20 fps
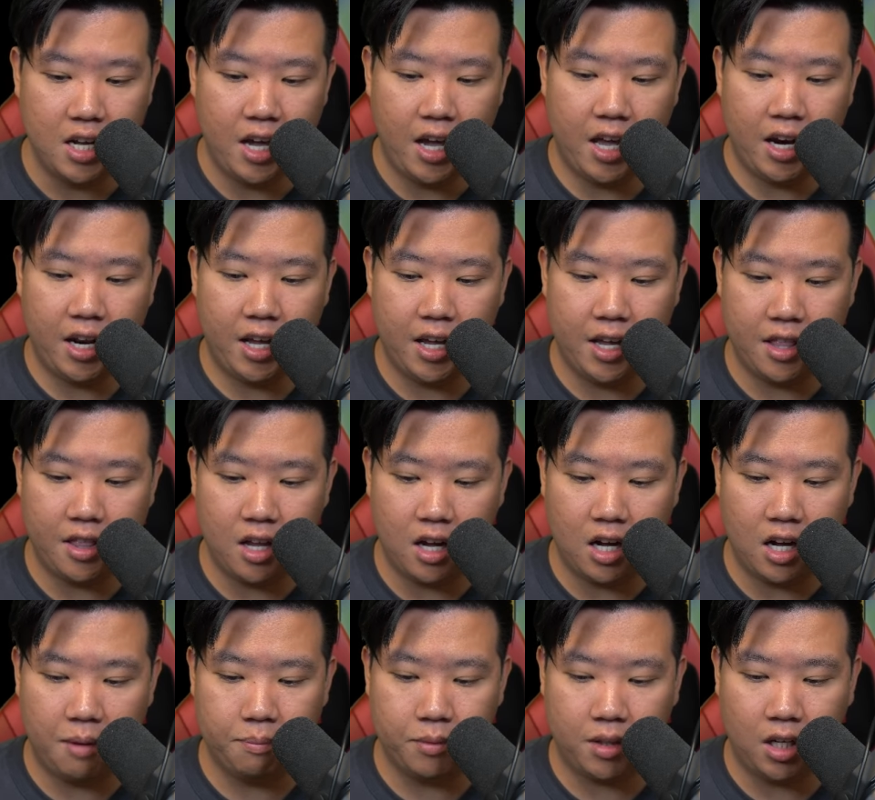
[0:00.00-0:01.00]
and then
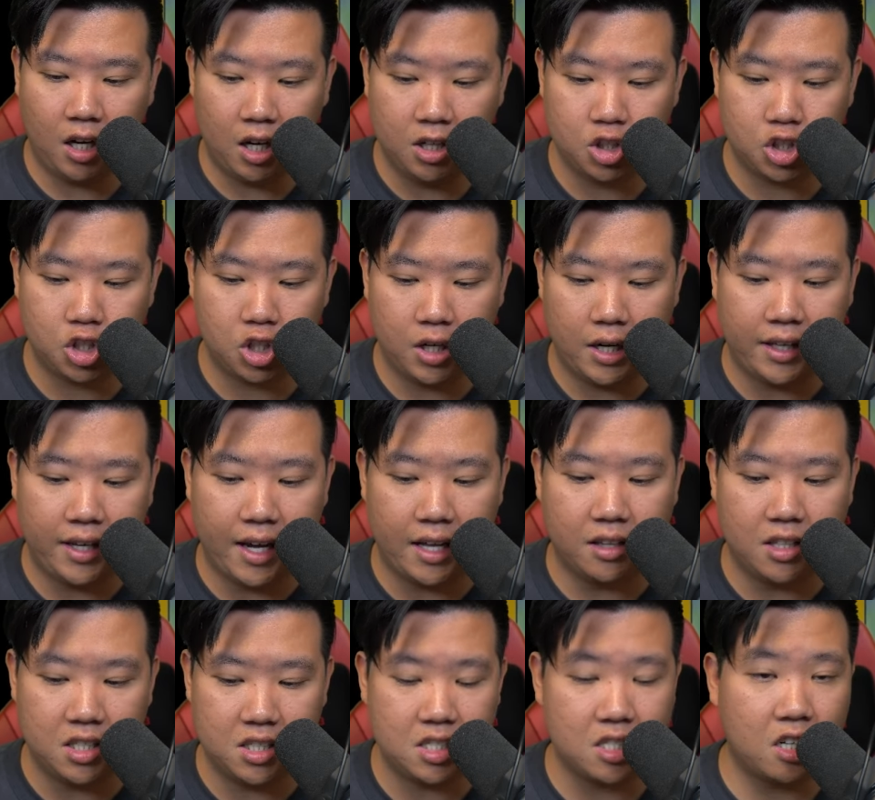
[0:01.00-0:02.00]
the hunter,
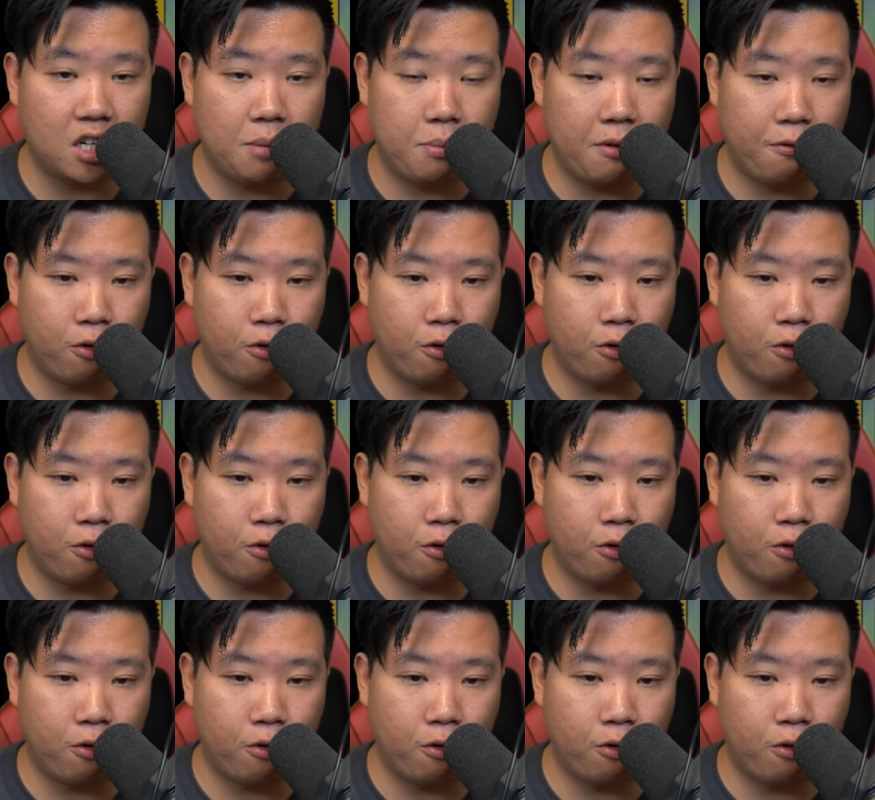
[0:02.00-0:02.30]
again, this is going to be